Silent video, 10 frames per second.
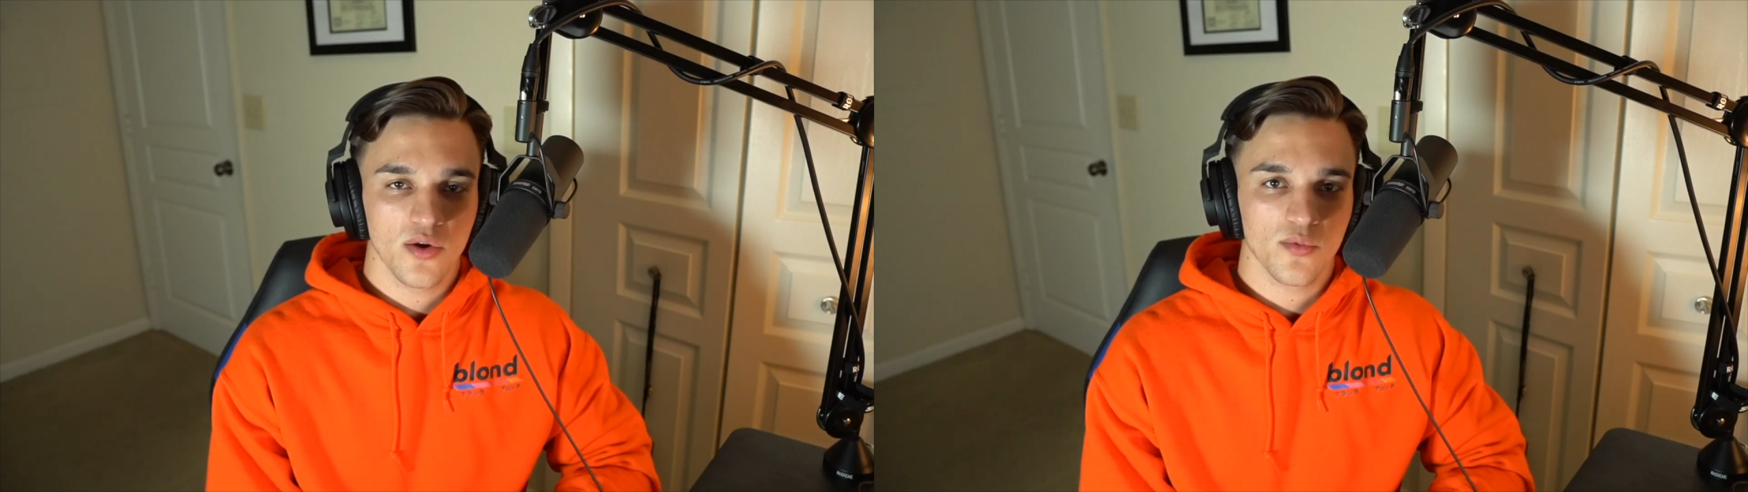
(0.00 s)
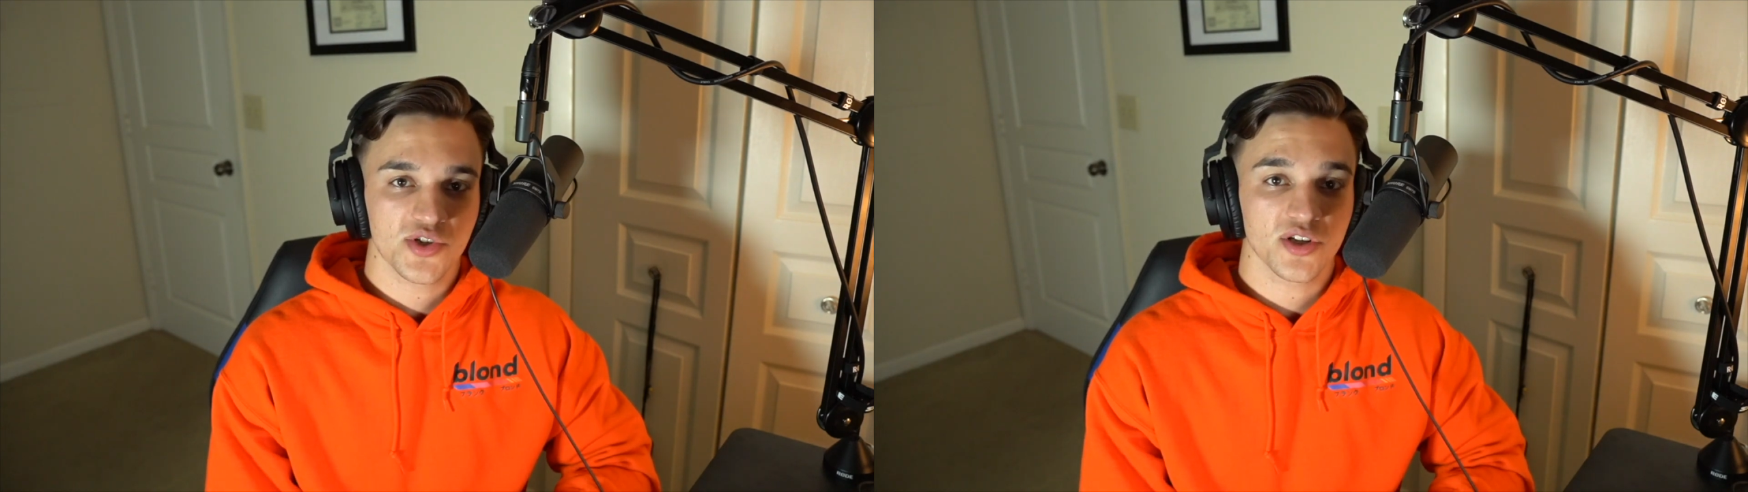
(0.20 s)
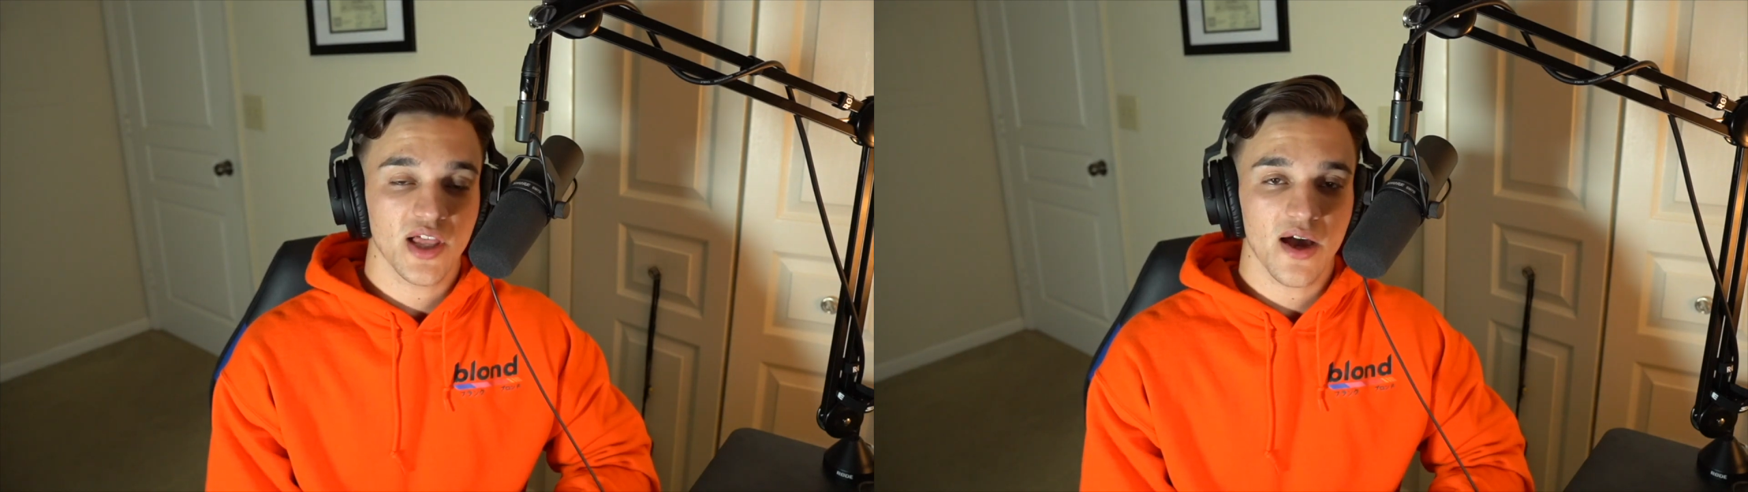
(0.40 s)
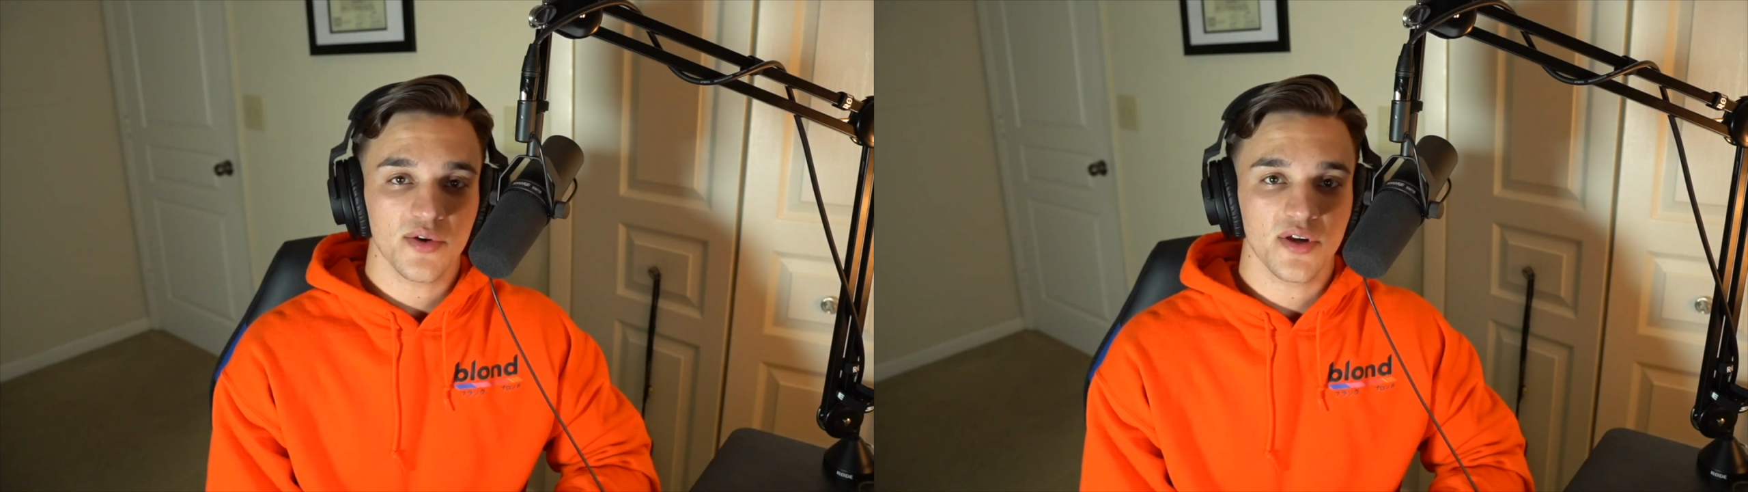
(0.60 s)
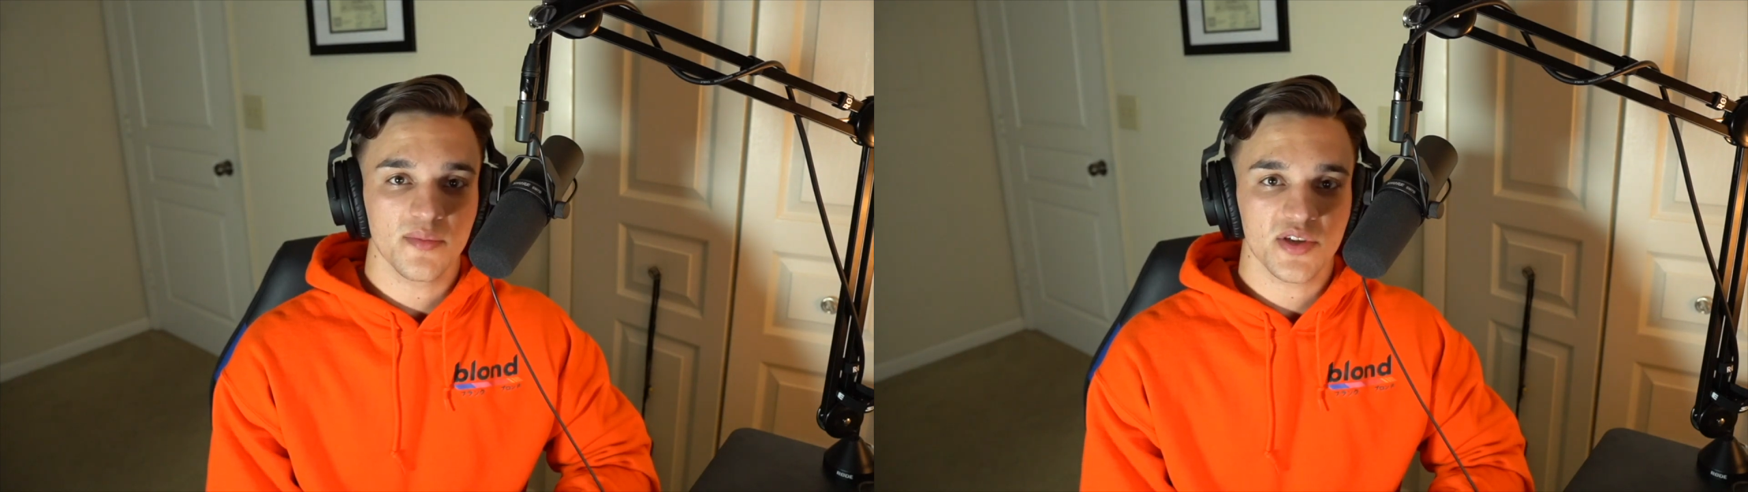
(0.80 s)
which
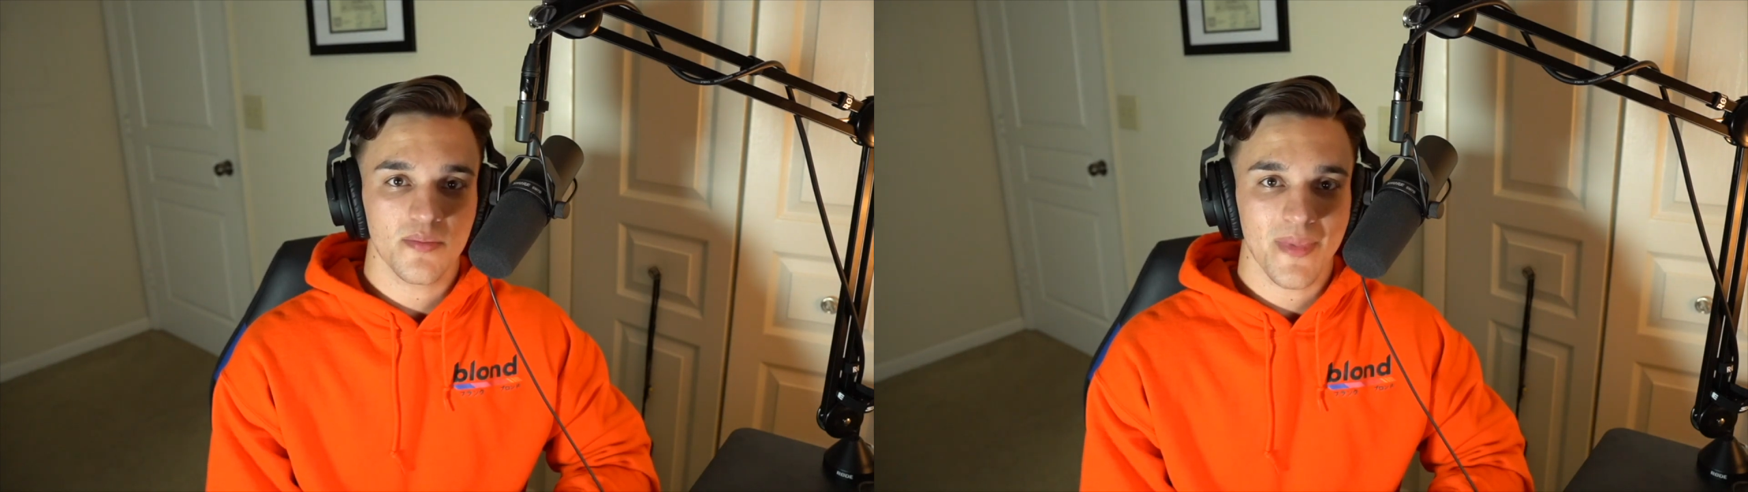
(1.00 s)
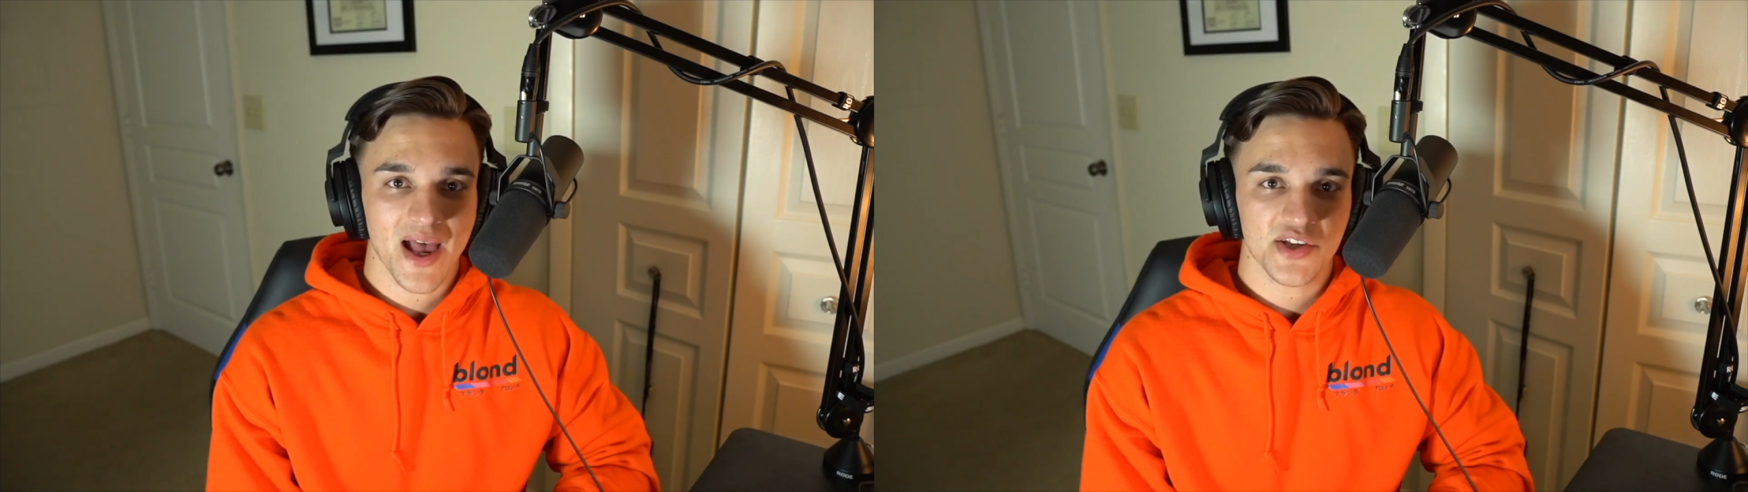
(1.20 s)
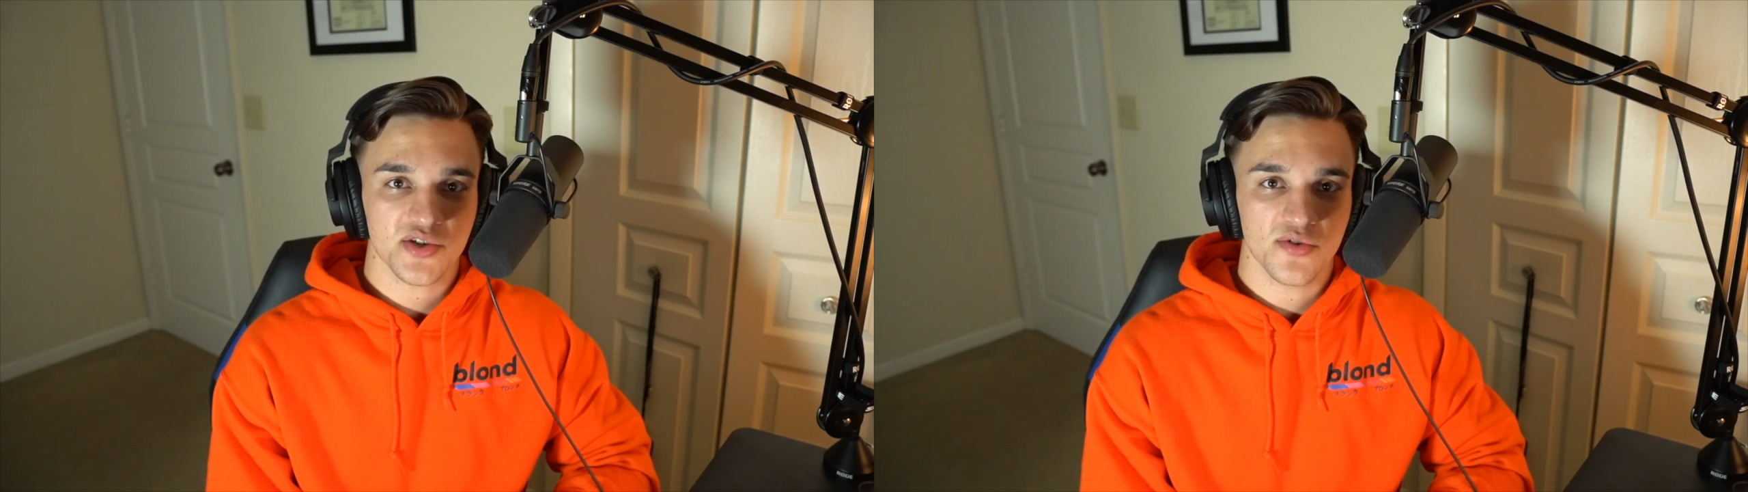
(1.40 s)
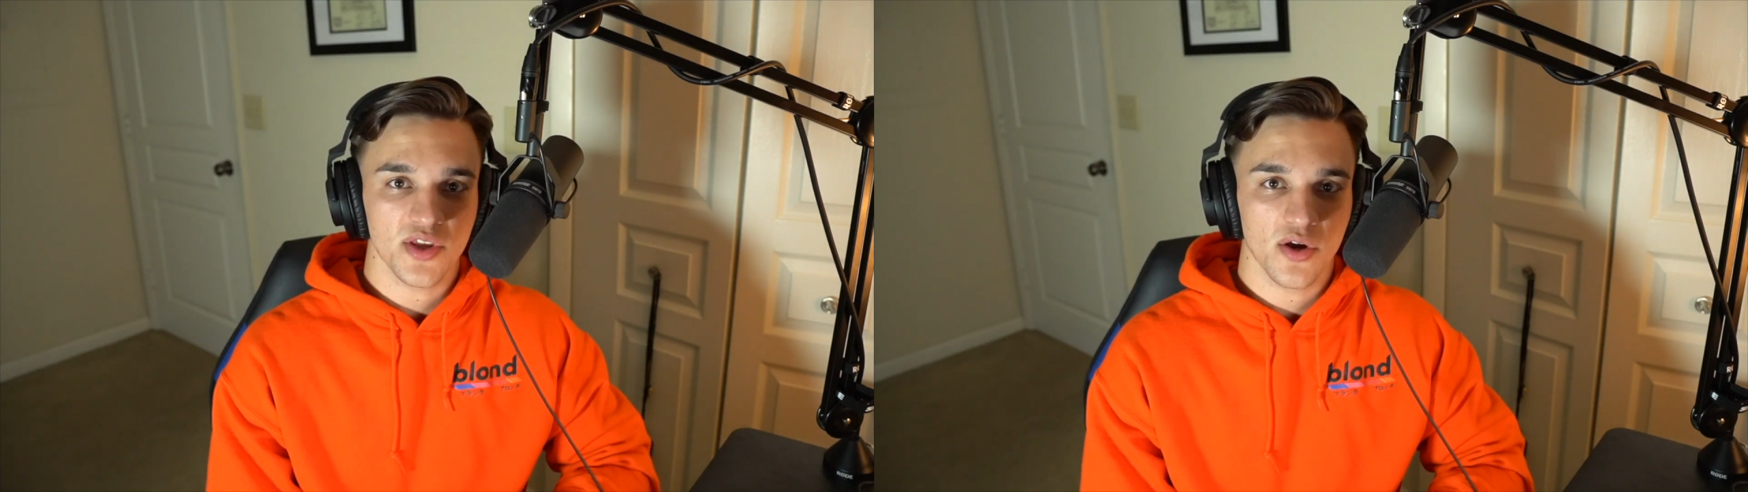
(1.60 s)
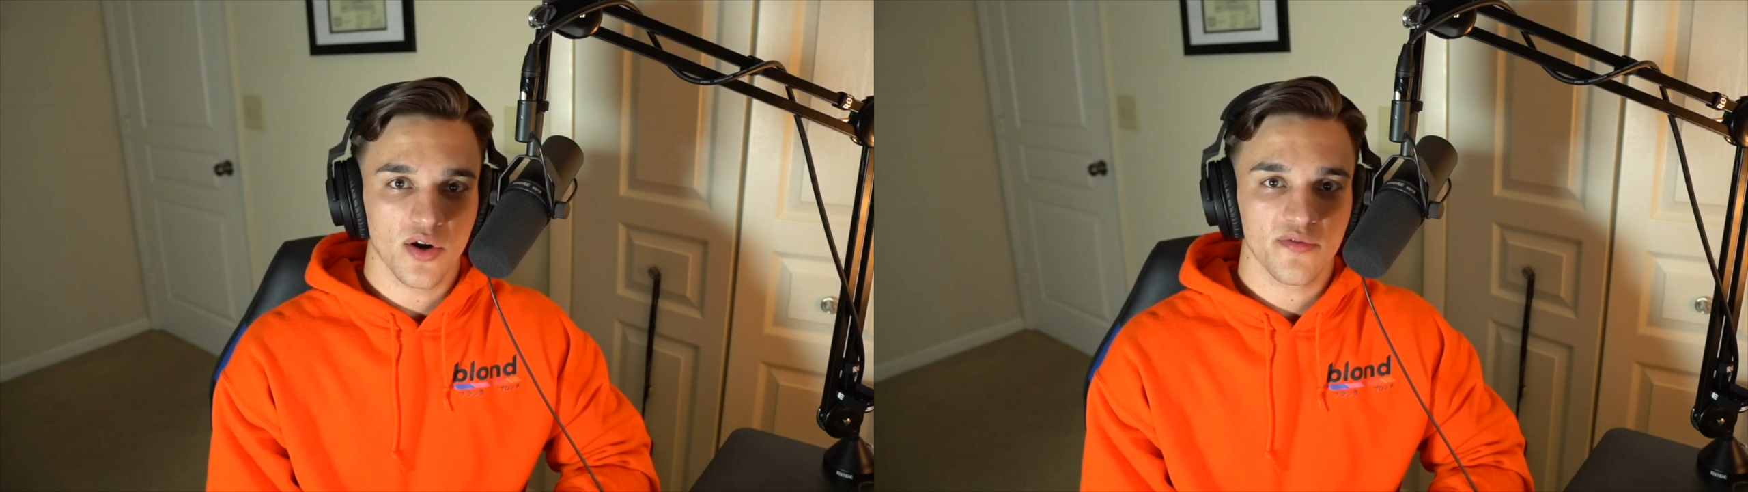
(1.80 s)
allowed him to master
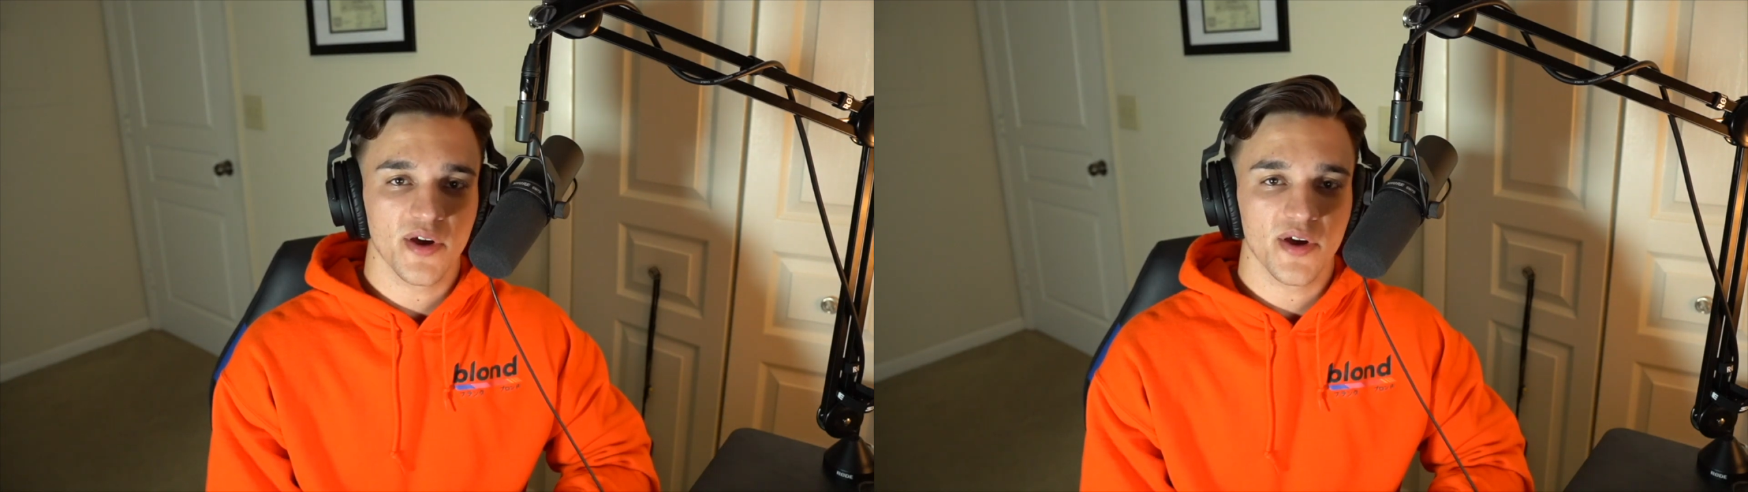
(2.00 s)
the art of